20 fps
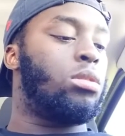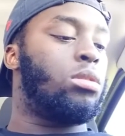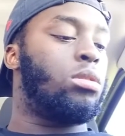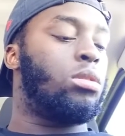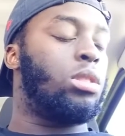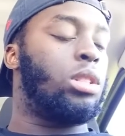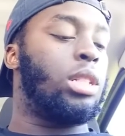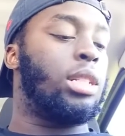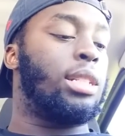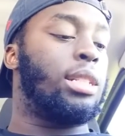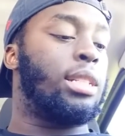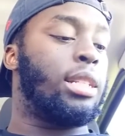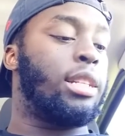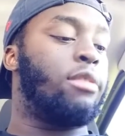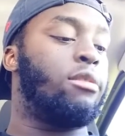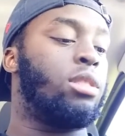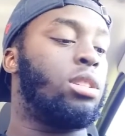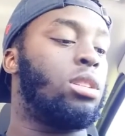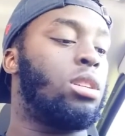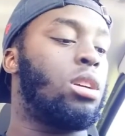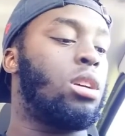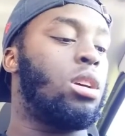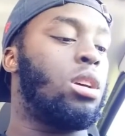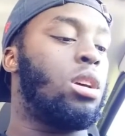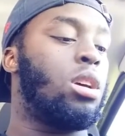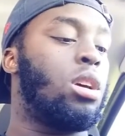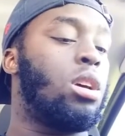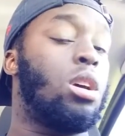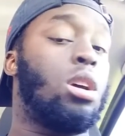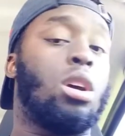in this series.
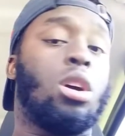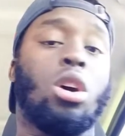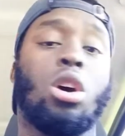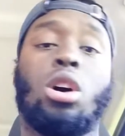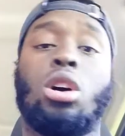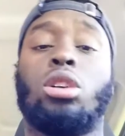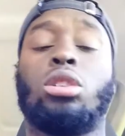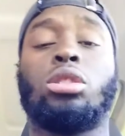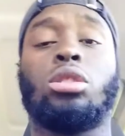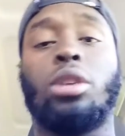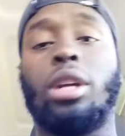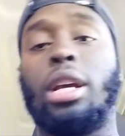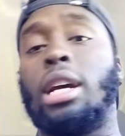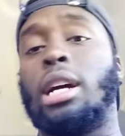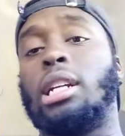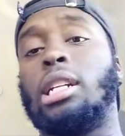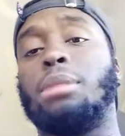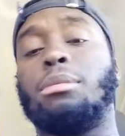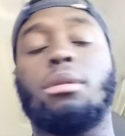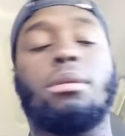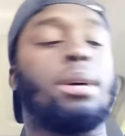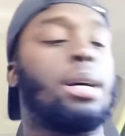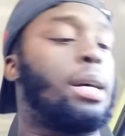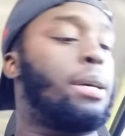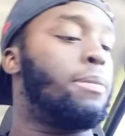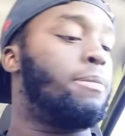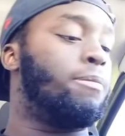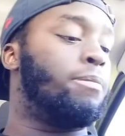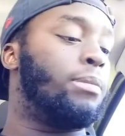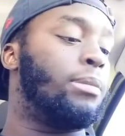So yeah, them
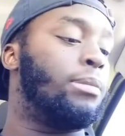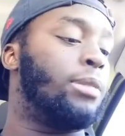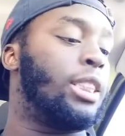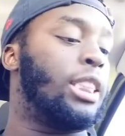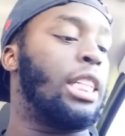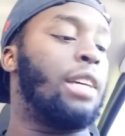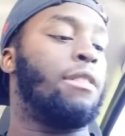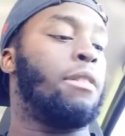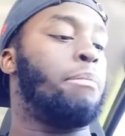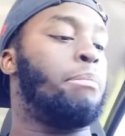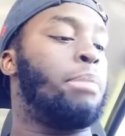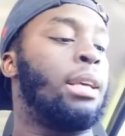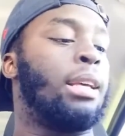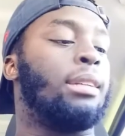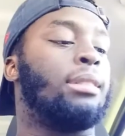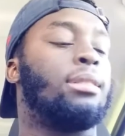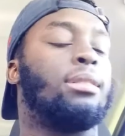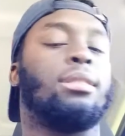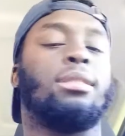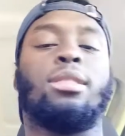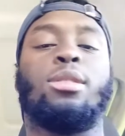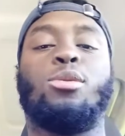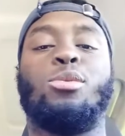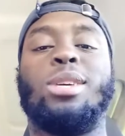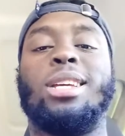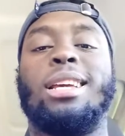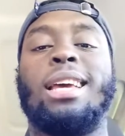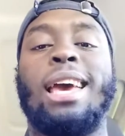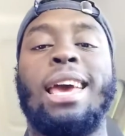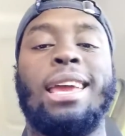are 7 picks of
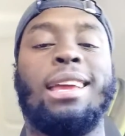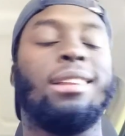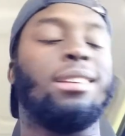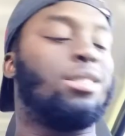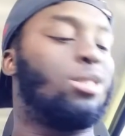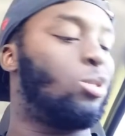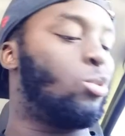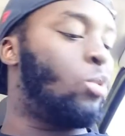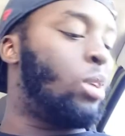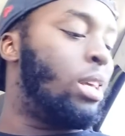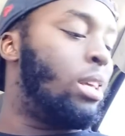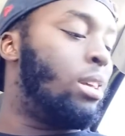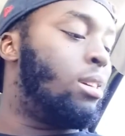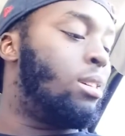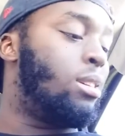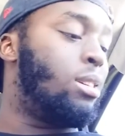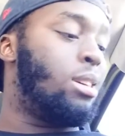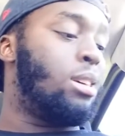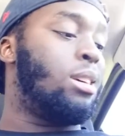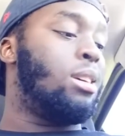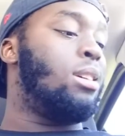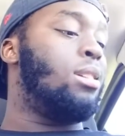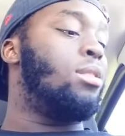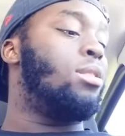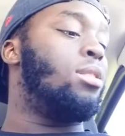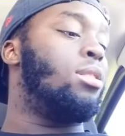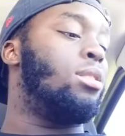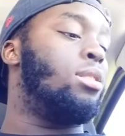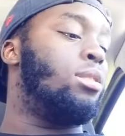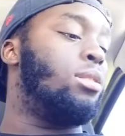week 8 this week.
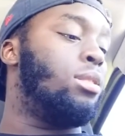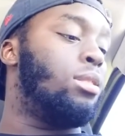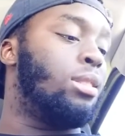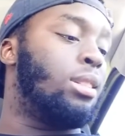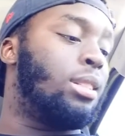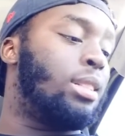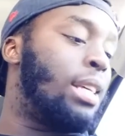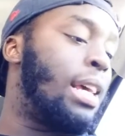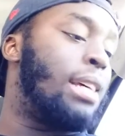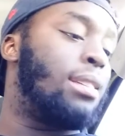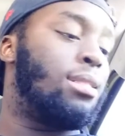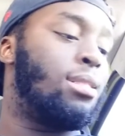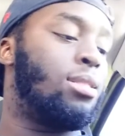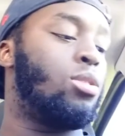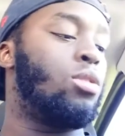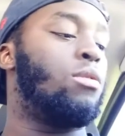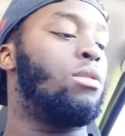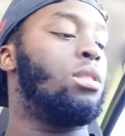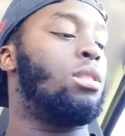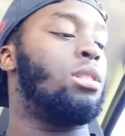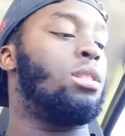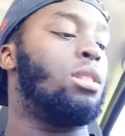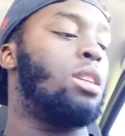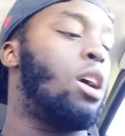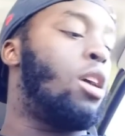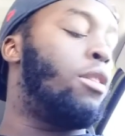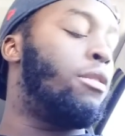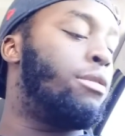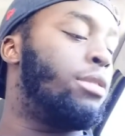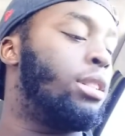The Texans over the
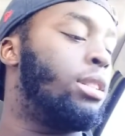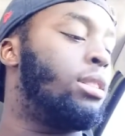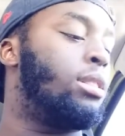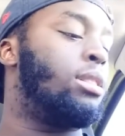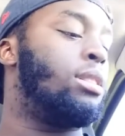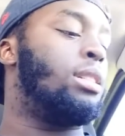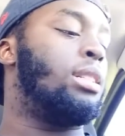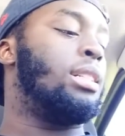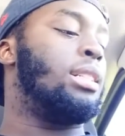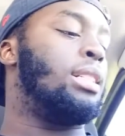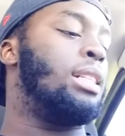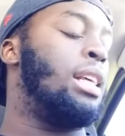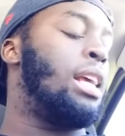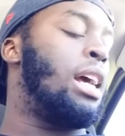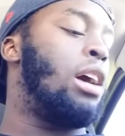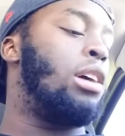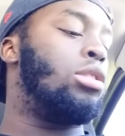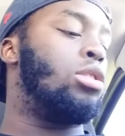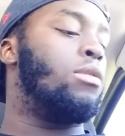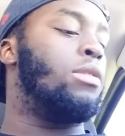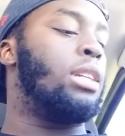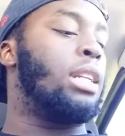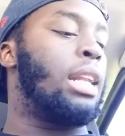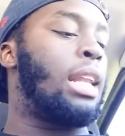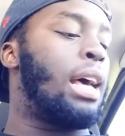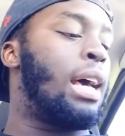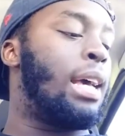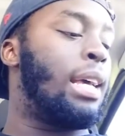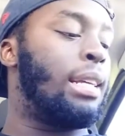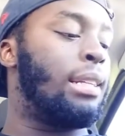Dolphins, the Seahawks over the
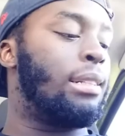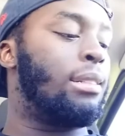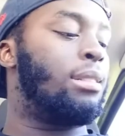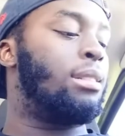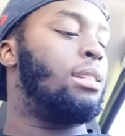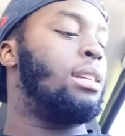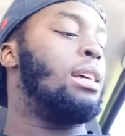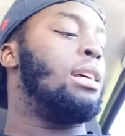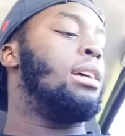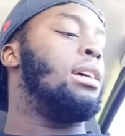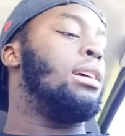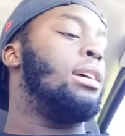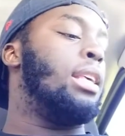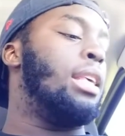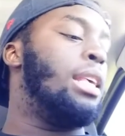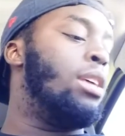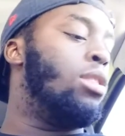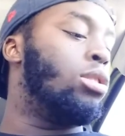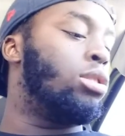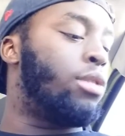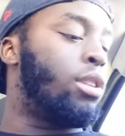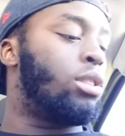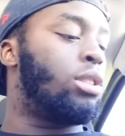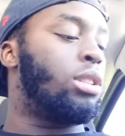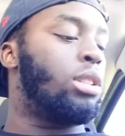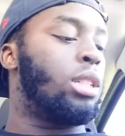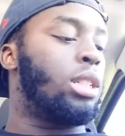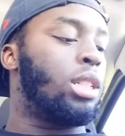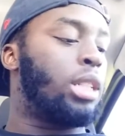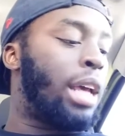Lions, Eagles
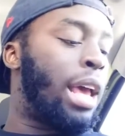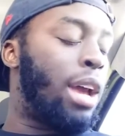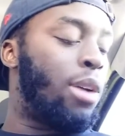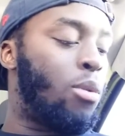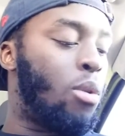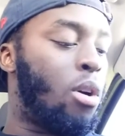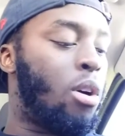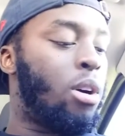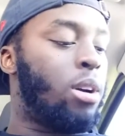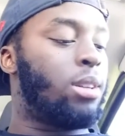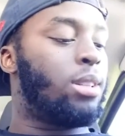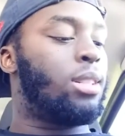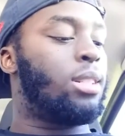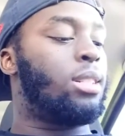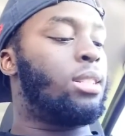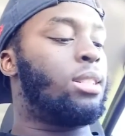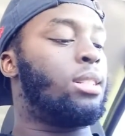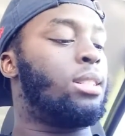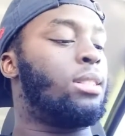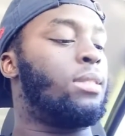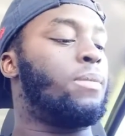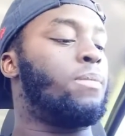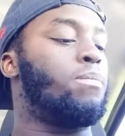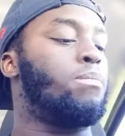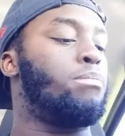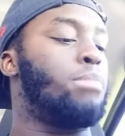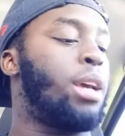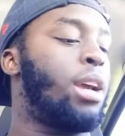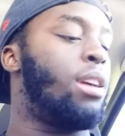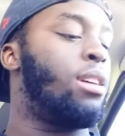versus the Jaguars,
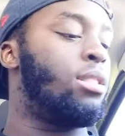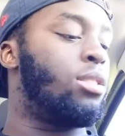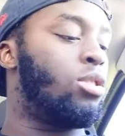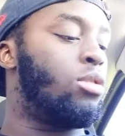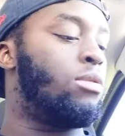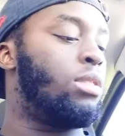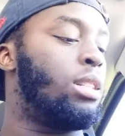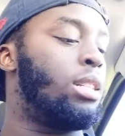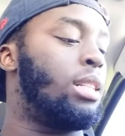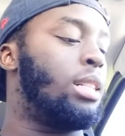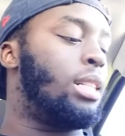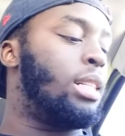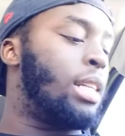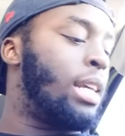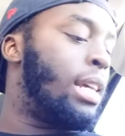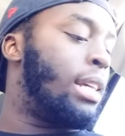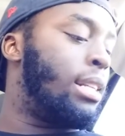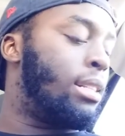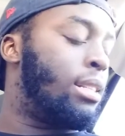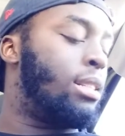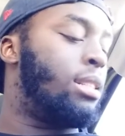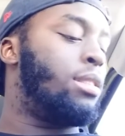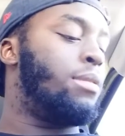Bears over the Jets,